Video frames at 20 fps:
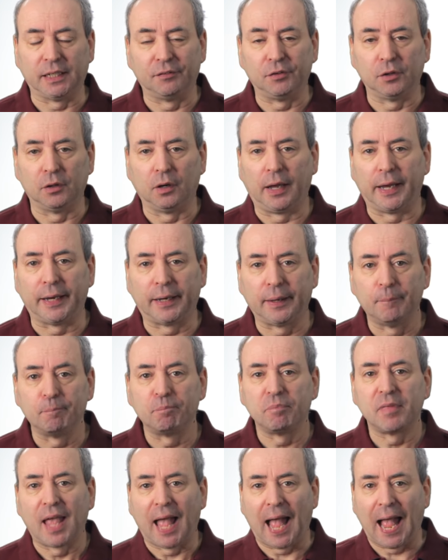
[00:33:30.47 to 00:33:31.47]
if you like,
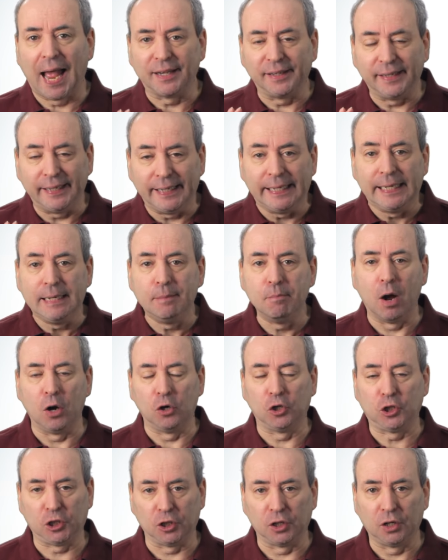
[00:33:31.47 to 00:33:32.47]
and
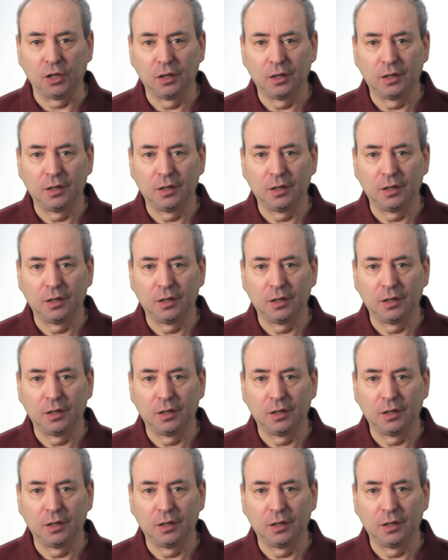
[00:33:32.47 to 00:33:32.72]
emotion,